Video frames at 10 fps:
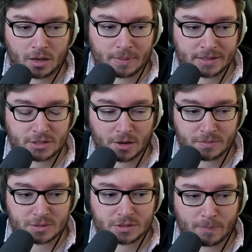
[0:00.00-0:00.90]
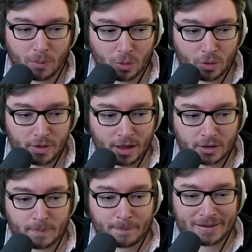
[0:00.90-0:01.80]
In terms of support, I
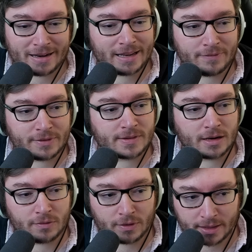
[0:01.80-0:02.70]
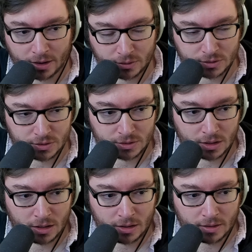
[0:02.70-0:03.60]
don't believe there's anything else
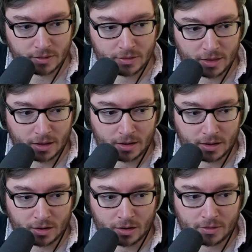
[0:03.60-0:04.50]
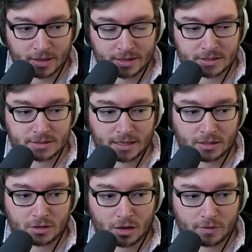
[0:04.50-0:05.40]
there. That is a
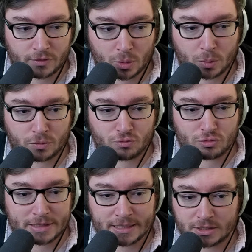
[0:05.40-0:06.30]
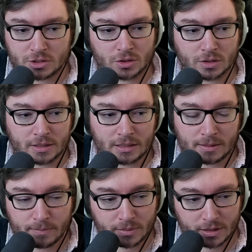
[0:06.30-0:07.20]
nerf. No one really took
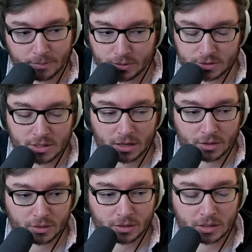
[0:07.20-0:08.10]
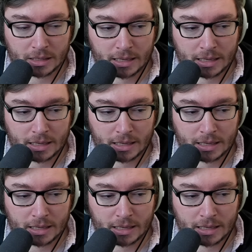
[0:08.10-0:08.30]
Nimbus Cloak.